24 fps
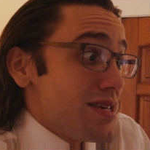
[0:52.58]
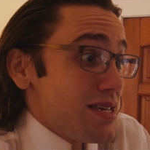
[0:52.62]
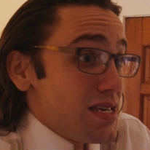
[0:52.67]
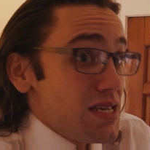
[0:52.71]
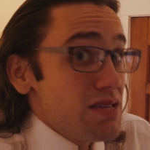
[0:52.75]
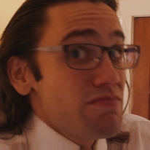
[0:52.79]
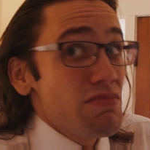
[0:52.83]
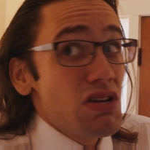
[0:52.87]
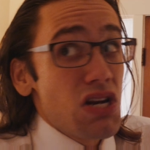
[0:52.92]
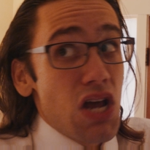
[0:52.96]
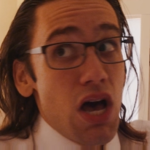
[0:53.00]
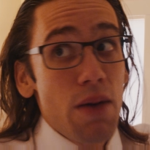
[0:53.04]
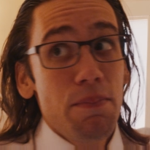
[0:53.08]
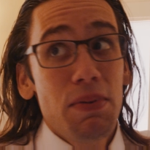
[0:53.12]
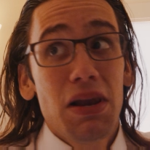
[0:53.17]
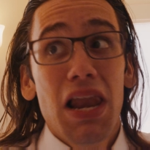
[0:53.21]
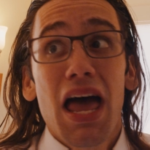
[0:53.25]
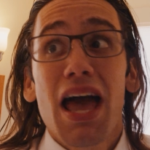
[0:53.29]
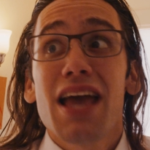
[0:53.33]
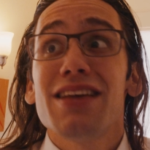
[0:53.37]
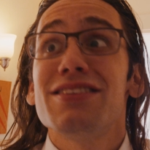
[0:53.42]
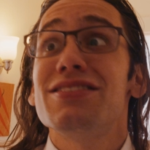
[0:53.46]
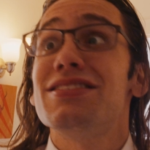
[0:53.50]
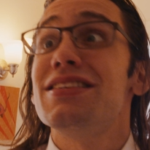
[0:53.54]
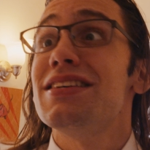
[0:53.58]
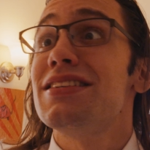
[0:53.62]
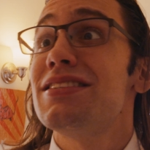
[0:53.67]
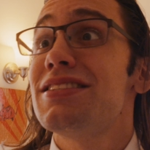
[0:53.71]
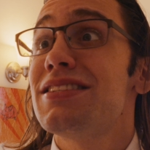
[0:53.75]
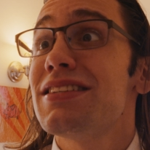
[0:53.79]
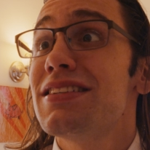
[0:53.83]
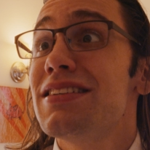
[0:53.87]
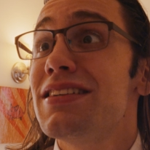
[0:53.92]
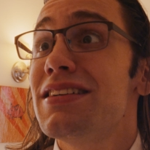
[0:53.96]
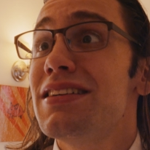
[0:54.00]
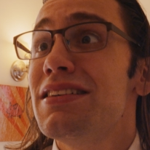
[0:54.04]
he monopolized
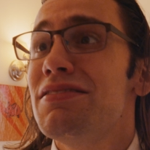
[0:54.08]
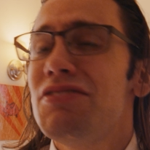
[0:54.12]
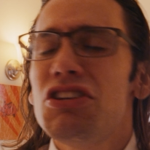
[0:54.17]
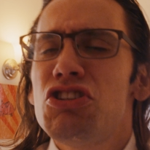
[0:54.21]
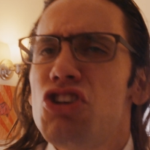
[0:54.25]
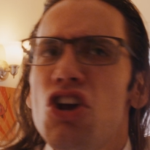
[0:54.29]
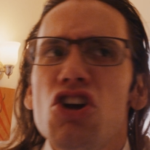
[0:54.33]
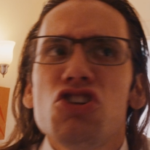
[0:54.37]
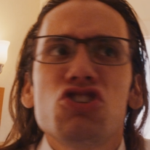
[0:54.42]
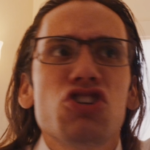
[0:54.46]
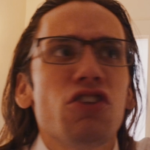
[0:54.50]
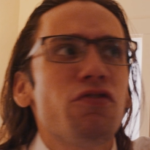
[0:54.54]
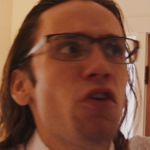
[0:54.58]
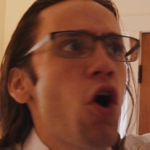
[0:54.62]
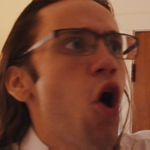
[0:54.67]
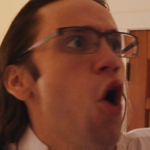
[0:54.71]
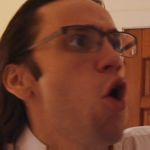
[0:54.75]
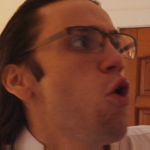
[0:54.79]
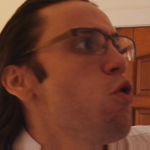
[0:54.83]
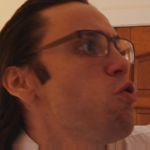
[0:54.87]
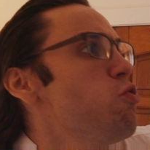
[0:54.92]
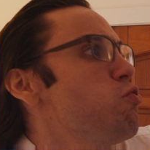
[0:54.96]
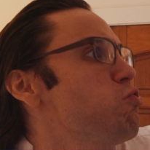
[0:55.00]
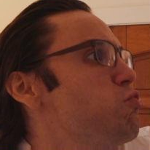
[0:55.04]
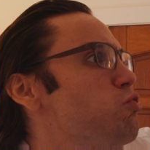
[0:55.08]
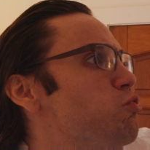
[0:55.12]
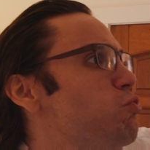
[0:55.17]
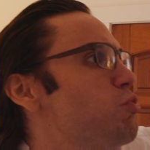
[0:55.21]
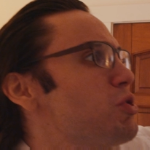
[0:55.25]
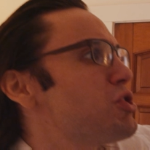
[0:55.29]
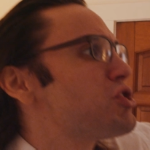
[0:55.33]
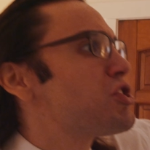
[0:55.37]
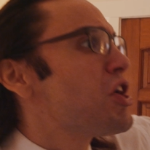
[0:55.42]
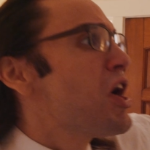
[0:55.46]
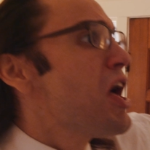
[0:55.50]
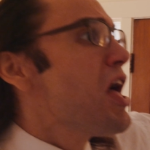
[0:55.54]
it. The church of old
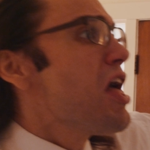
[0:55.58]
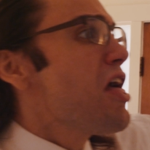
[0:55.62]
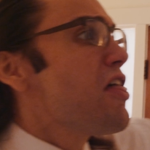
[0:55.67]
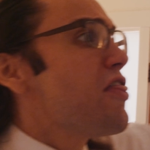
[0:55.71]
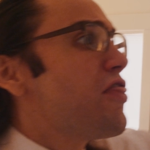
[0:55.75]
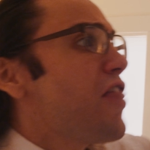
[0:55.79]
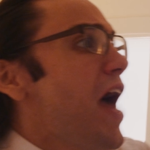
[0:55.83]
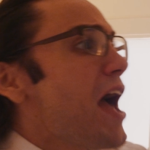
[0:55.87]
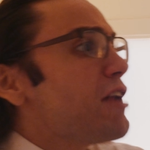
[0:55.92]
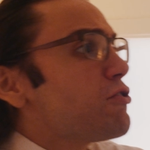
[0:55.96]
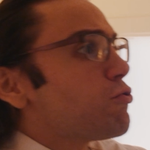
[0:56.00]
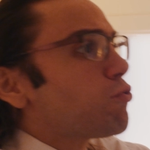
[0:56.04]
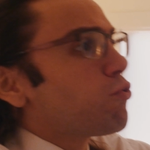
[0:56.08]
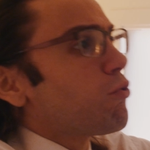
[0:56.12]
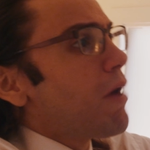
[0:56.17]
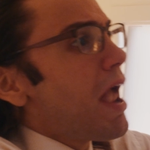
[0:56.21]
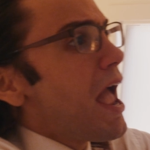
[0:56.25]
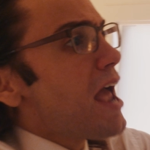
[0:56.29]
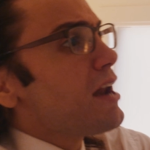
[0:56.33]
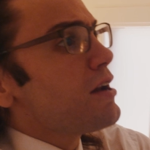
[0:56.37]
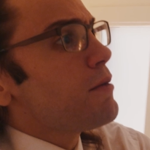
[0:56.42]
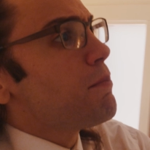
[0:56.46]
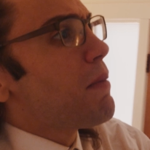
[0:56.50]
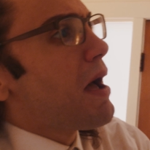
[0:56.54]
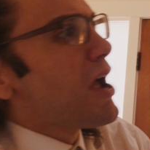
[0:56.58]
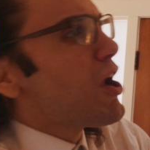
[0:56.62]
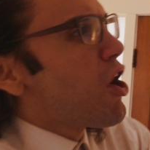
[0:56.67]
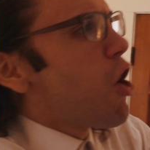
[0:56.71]
was that ran by